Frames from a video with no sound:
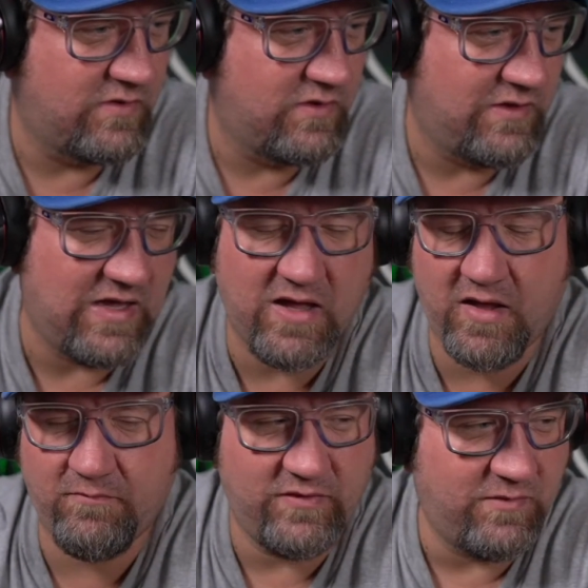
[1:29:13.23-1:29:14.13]
Yeah,
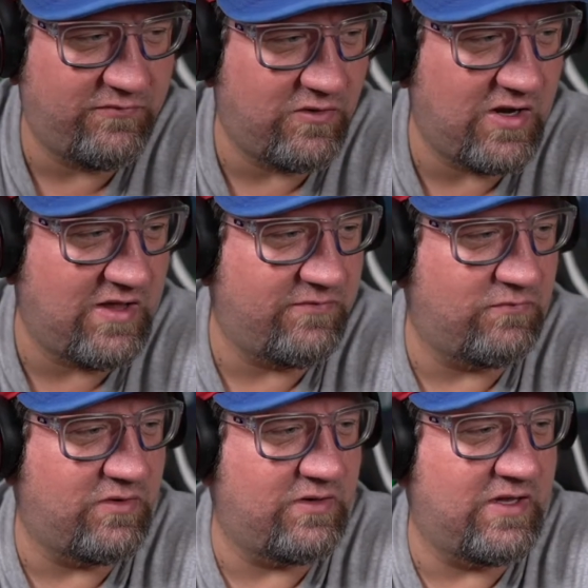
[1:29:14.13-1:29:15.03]
I'm sure I have it
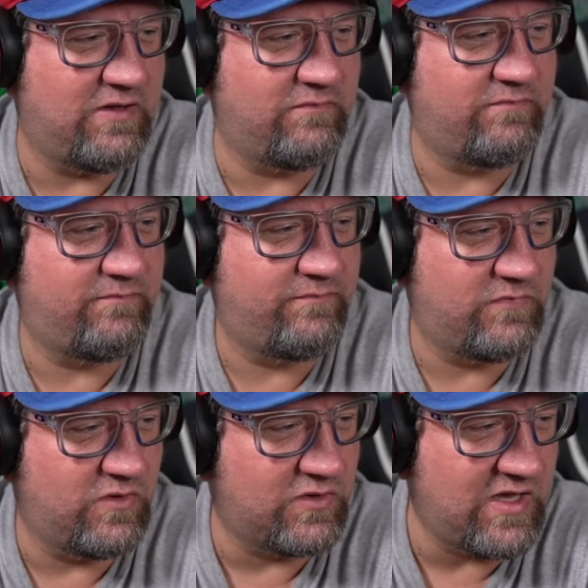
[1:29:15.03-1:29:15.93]
written down.
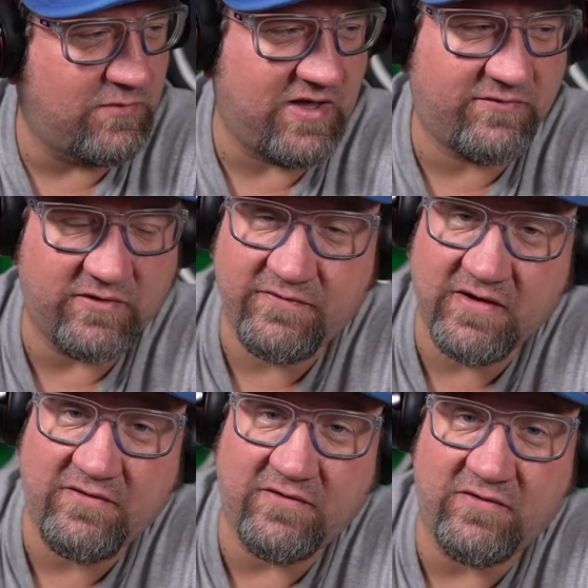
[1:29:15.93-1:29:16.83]
Okay, we have
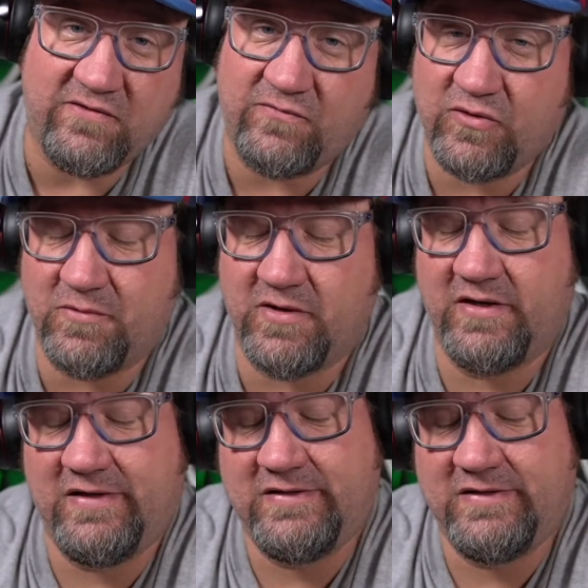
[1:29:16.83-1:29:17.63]
consensus. It's Freeway.